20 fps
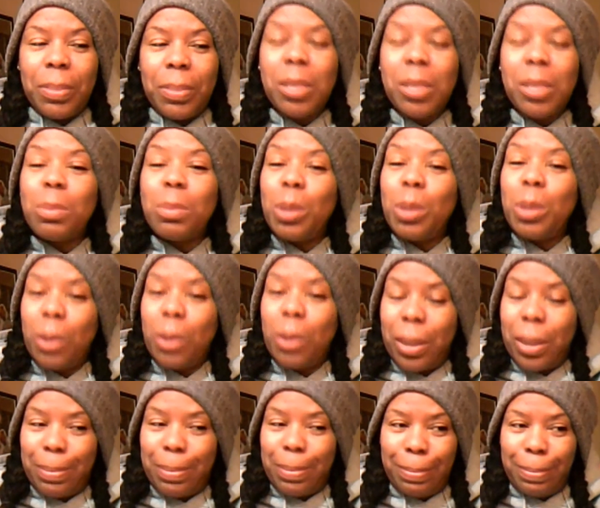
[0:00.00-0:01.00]
some
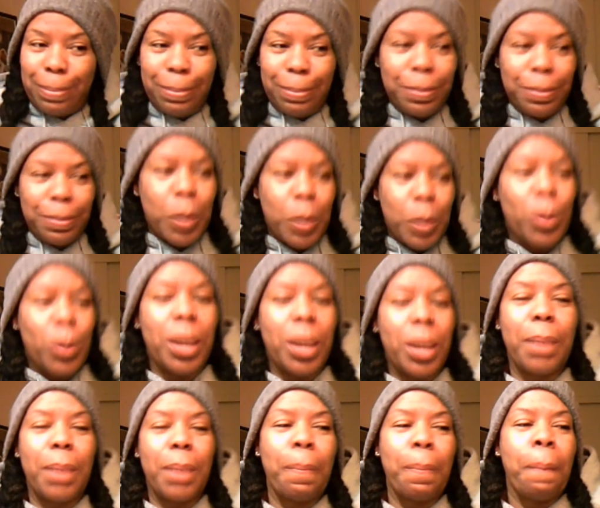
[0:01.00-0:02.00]
yarn,
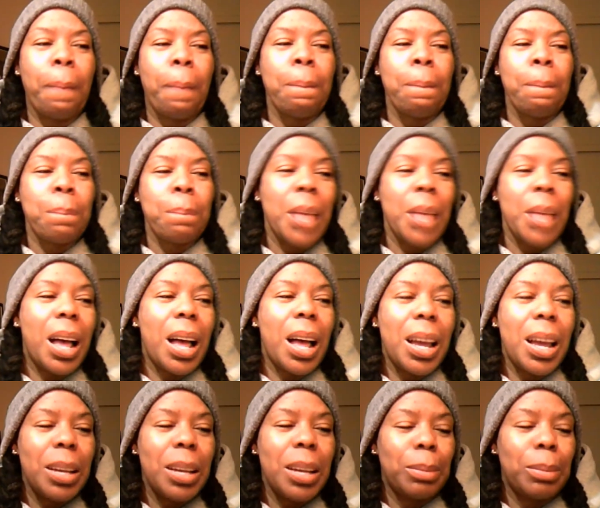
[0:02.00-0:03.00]
okay?
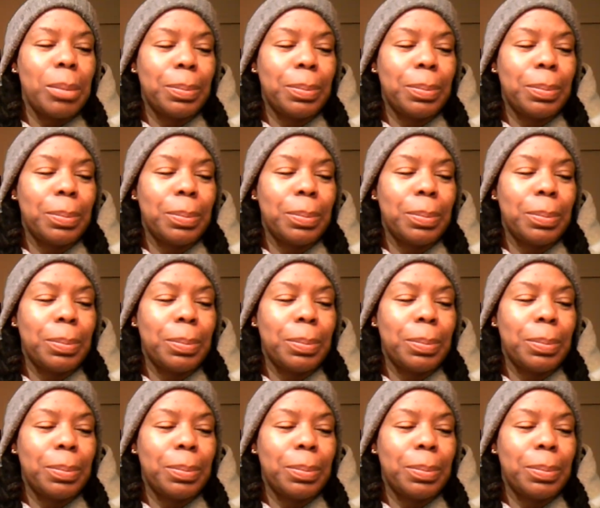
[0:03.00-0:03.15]
I